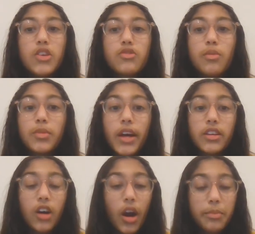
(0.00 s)
to apply
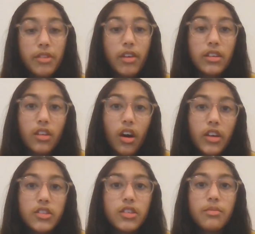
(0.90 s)
copyright law
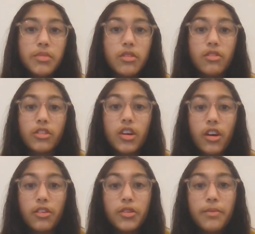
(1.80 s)
to computer
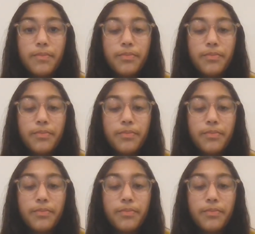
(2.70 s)
code.